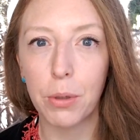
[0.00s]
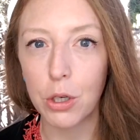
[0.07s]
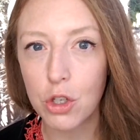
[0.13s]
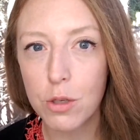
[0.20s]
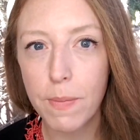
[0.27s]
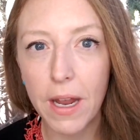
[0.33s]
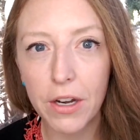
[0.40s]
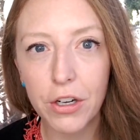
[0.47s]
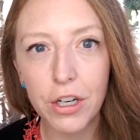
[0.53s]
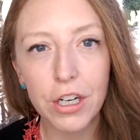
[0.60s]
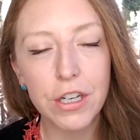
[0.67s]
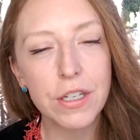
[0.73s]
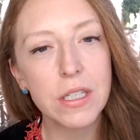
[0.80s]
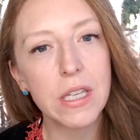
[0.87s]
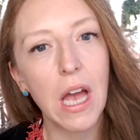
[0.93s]
Birch
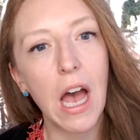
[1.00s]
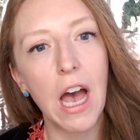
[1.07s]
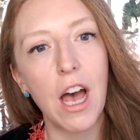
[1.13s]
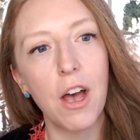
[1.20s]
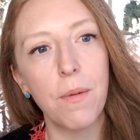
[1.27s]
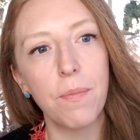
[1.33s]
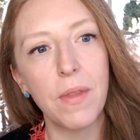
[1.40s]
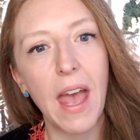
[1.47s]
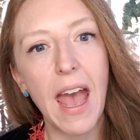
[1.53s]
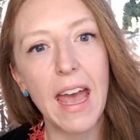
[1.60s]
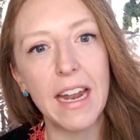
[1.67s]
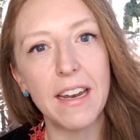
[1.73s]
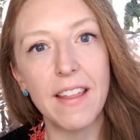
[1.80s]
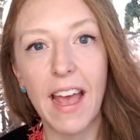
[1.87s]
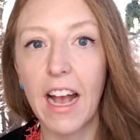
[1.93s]
Benders, um,
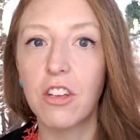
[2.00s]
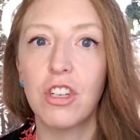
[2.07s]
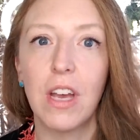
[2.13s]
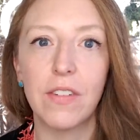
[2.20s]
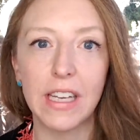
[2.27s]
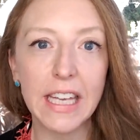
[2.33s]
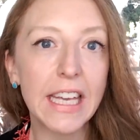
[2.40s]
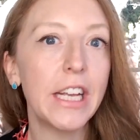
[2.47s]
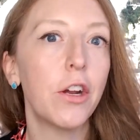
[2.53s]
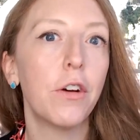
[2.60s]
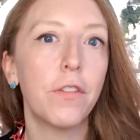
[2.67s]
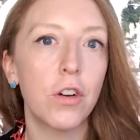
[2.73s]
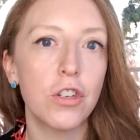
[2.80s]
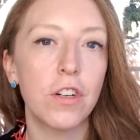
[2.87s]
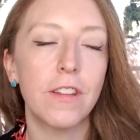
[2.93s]
and they actually have a
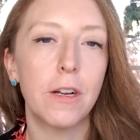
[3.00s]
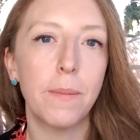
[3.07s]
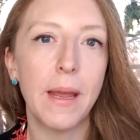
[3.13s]
keto version of their